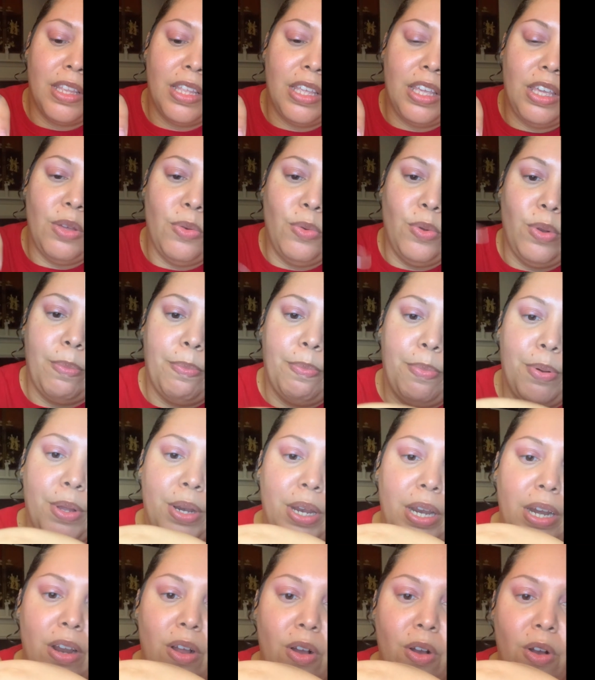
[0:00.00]
You would put
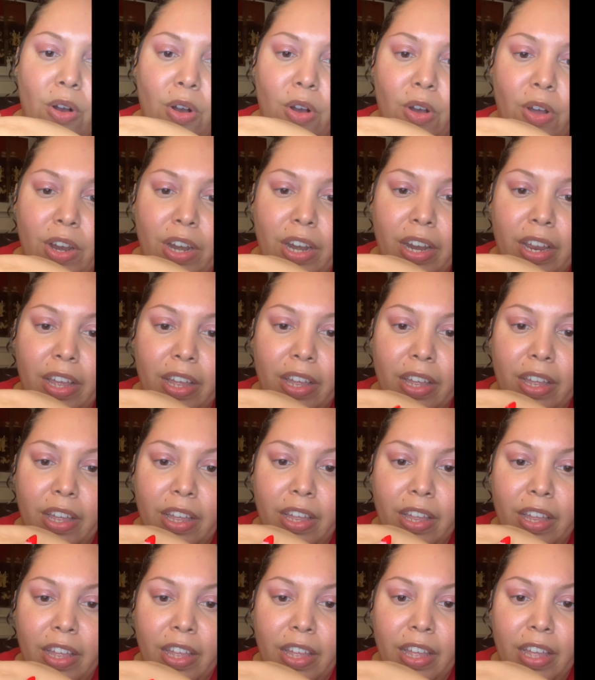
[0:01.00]
it on
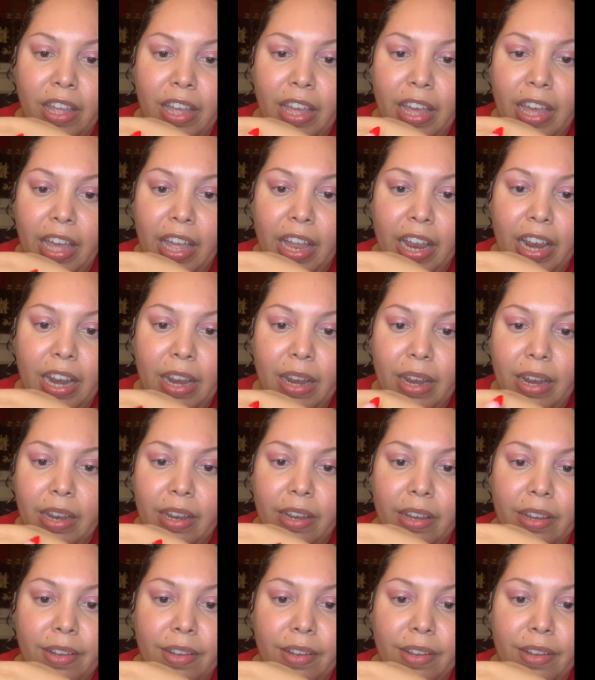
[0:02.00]
and